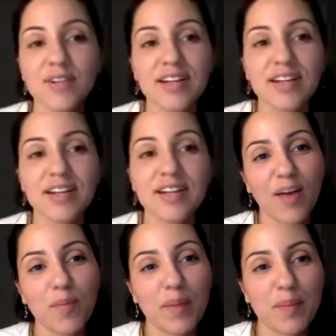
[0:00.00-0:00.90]
isn't that,
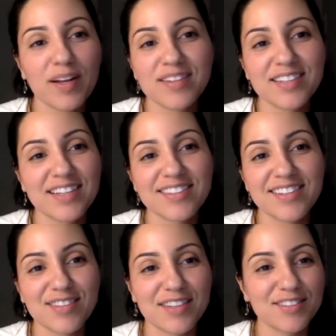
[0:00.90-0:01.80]
my pronunciation of
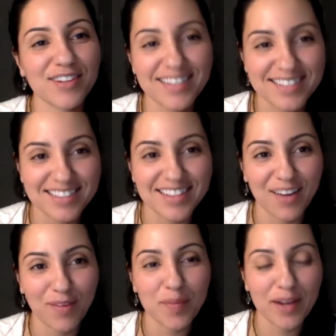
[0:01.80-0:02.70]
Sanskrit isn't that
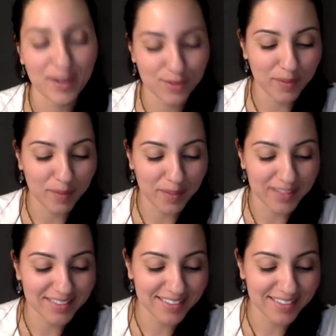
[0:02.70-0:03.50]
well, but I'll do my best.